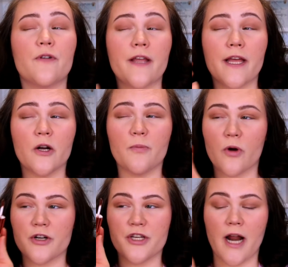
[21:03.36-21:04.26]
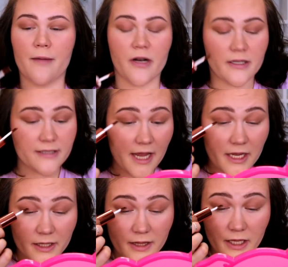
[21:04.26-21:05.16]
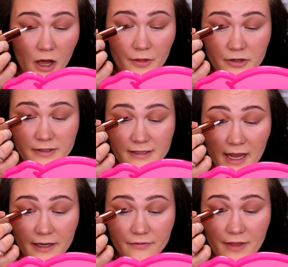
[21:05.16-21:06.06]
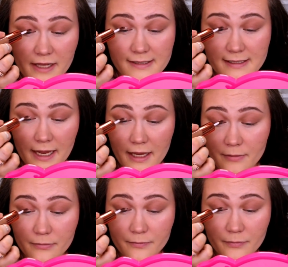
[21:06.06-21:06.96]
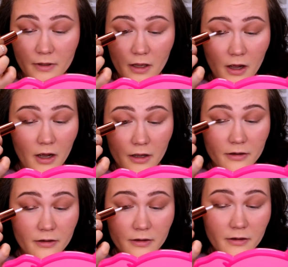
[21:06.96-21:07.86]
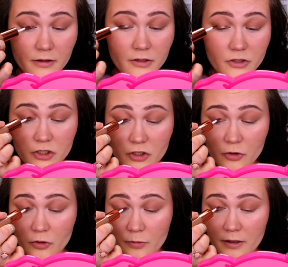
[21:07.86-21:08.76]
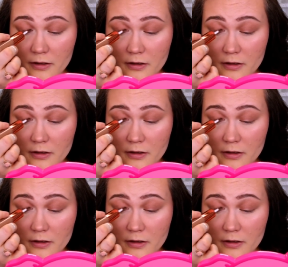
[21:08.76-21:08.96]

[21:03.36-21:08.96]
For the inner portion, I'm gonna take the other side of that same uh, tube